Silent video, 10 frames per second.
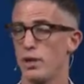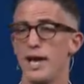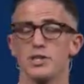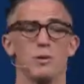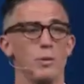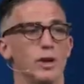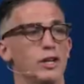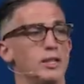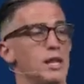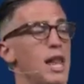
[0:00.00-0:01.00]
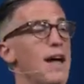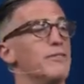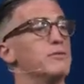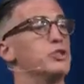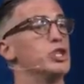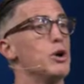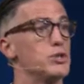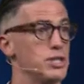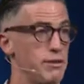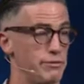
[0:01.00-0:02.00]
Last summer, we looked at the life of
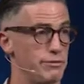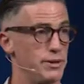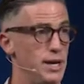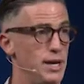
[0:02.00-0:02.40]
Joseph.